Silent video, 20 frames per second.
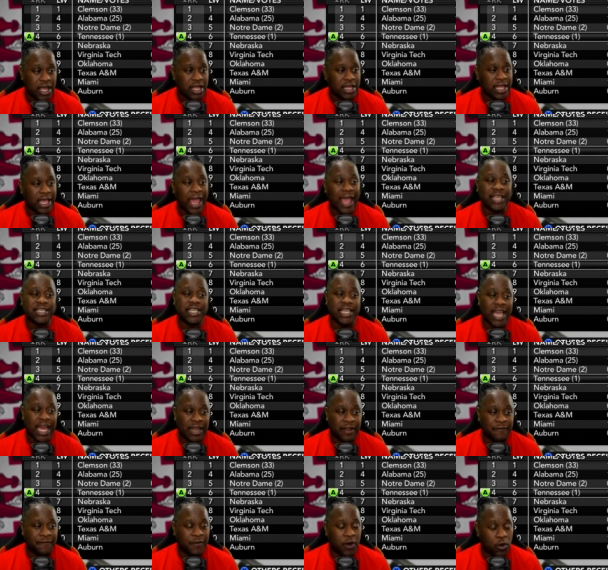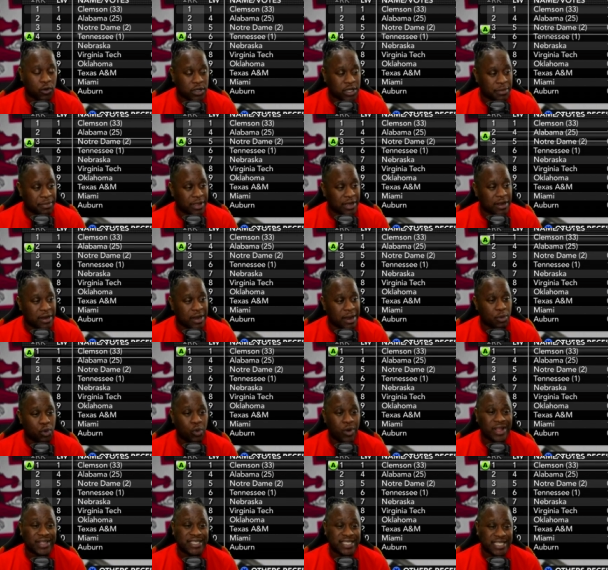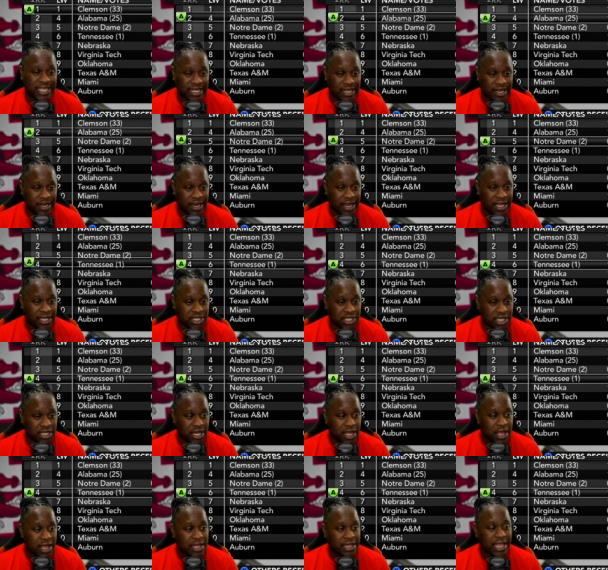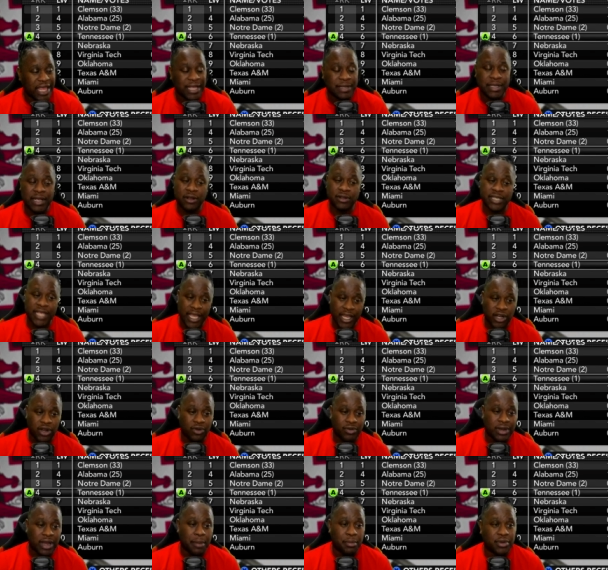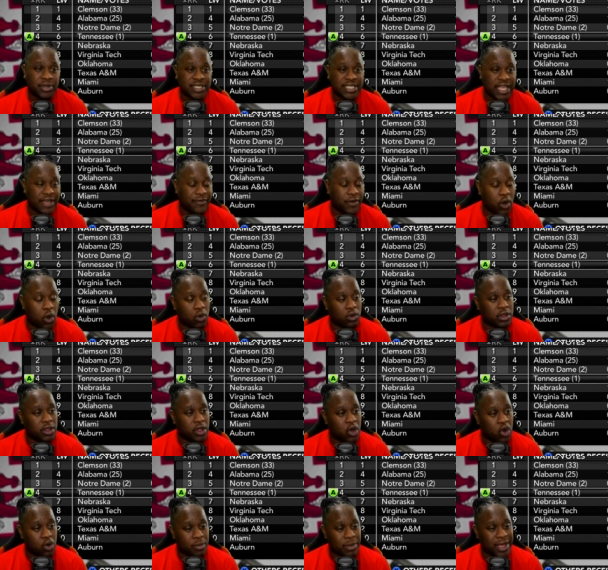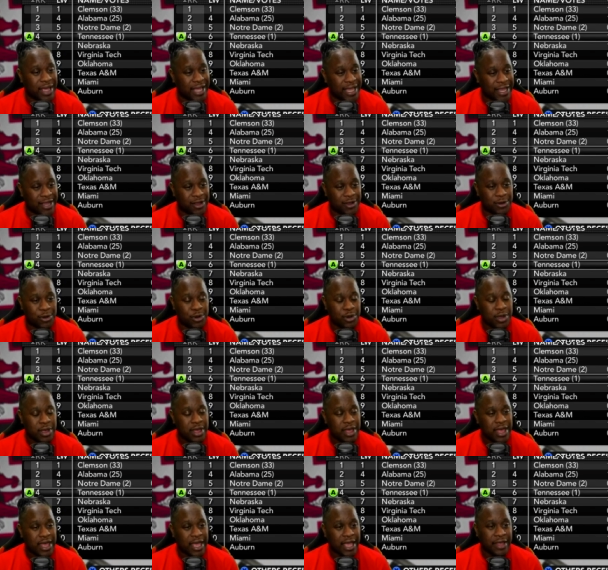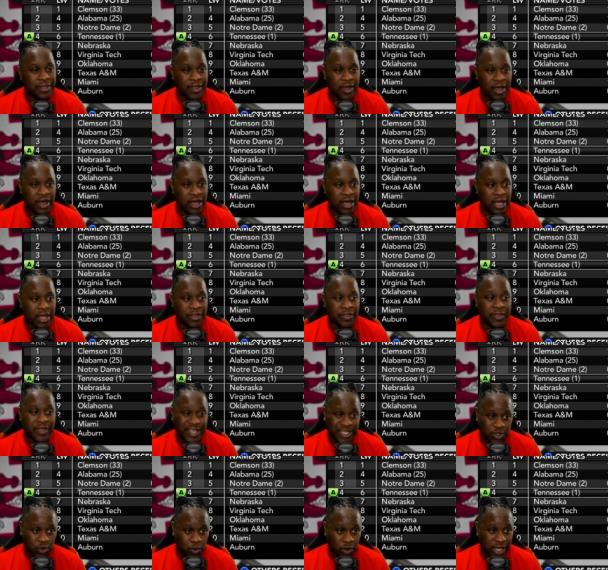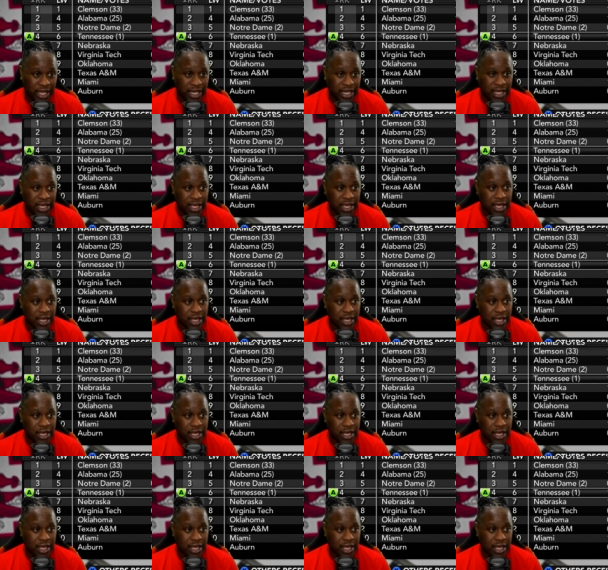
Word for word: They actually got a vote to be the number one seed in the nation. They they're taking on number seven Oklahoma here in the in this week.